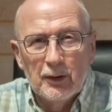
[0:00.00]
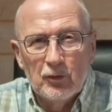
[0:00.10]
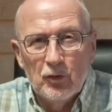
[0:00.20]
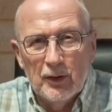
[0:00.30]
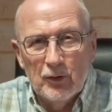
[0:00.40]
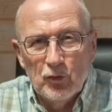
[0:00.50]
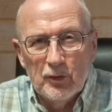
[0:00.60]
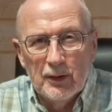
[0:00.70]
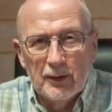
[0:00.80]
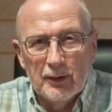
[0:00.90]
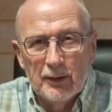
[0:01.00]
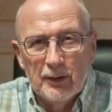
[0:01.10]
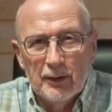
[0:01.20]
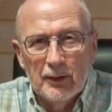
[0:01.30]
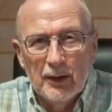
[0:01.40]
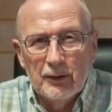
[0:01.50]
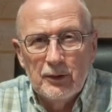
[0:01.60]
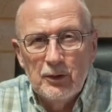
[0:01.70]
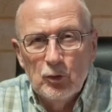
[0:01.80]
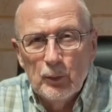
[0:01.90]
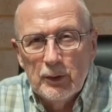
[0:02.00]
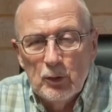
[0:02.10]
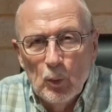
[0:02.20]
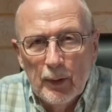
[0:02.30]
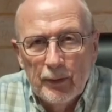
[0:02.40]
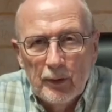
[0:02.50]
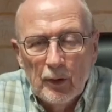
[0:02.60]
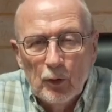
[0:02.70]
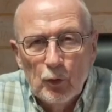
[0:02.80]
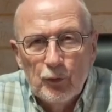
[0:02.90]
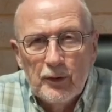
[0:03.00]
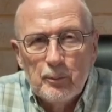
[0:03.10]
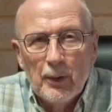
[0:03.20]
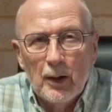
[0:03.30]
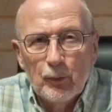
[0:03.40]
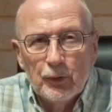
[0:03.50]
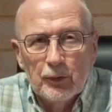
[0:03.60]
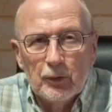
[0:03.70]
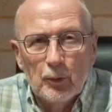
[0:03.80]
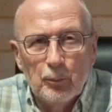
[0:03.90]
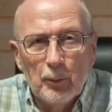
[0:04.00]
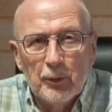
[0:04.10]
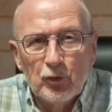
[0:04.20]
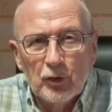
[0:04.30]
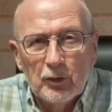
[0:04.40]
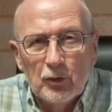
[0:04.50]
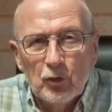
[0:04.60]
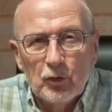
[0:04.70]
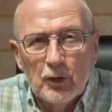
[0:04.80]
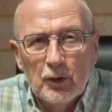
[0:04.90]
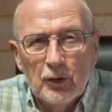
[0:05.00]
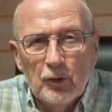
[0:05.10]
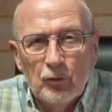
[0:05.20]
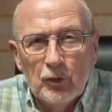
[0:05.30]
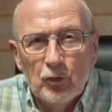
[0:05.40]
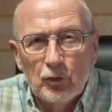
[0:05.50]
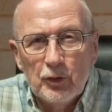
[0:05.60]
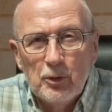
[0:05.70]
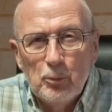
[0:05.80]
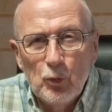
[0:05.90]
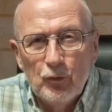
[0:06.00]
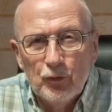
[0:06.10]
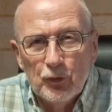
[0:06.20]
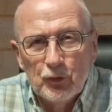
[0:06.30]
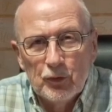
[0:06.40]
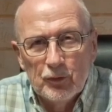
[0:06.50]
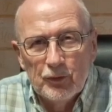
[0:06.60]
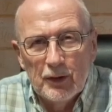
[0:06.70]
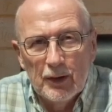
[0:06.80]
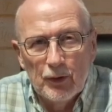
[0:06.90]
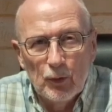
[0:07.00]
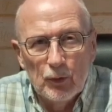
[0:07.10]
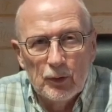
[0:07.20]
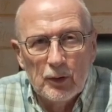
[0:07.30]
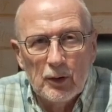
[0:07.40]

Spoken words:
it says that in 1921 Ludwig Brauner, the publisher, started with a real book version of the catalog.